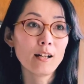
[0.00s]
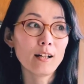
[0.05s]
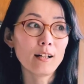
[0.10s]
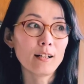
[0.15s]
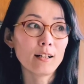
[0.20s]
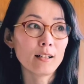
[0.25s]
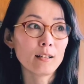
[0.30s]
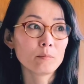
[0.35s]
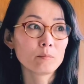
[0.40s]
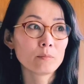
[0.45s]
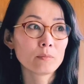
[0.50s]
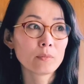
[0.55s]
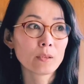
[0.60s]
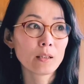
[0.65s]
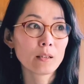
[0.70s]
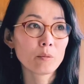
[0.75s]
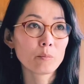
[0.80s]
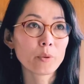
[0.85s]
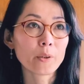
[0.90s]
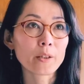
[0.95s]

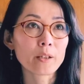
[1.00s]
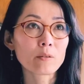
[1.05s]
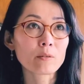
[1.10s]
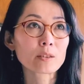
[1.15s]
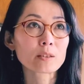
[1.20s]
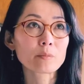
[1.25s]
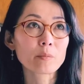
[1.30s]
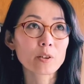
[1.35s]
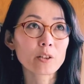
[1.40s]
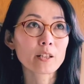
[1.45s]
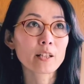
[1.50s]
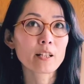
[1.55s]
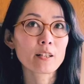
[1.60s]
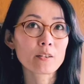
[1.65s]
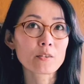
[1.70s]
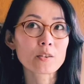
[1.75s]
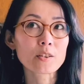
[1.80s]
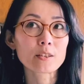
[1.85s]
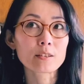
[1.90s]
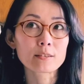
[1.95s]
but it was very
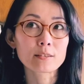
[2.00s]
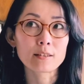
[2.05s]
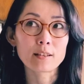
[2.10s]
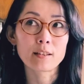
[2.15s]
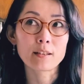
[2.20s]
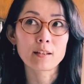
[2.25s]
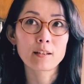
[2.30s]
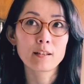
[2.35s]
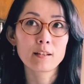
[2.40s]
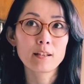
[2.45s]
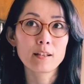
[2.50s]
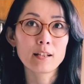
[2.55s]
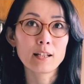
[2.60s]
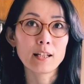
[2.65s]
interesting.